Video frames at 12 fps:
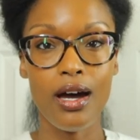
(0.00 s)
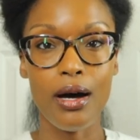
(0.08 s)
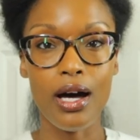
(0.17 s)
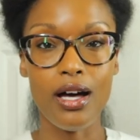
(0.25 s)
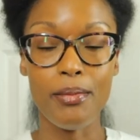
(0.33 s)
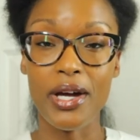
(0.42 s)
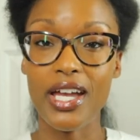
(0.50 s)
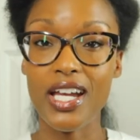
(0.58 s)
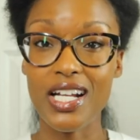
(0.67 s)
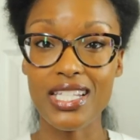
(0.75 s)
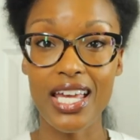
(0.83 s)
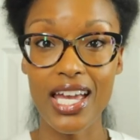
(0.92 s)
uh, my
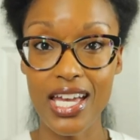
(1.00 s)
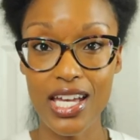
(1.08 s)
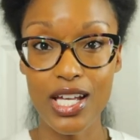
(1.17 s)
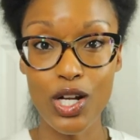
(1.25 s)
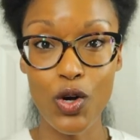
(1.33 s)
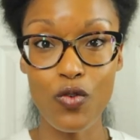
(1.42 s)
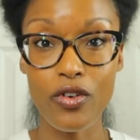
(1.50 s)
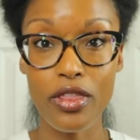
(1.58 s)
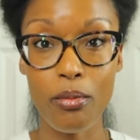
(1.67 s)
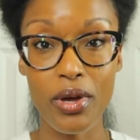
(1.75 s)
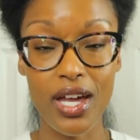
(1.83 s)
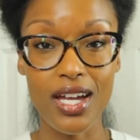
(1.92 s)
hair has had over
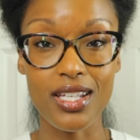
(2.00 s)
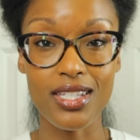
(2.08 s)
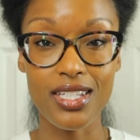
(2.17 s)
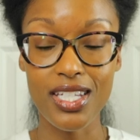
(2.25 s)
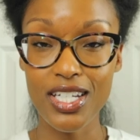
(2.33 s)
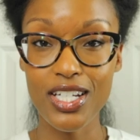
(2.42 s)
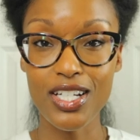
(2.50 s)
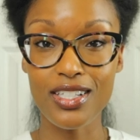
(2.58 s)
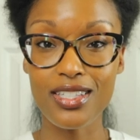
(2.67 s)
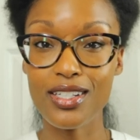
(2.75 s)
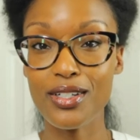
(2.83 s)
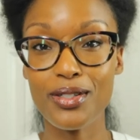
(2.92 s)
the past year.
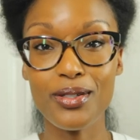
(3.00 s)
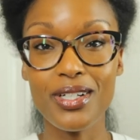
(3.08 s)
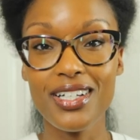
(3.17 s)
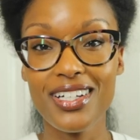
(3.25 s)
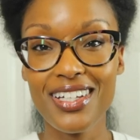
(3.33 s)
So